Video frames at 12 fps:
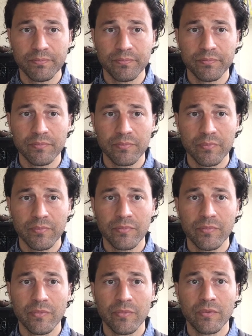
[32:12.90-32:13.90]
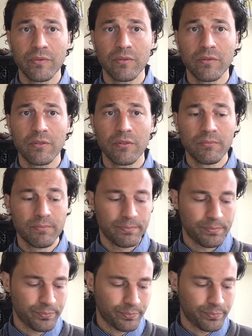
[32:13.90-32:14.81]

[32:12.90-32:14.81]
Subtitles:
(no one is talking)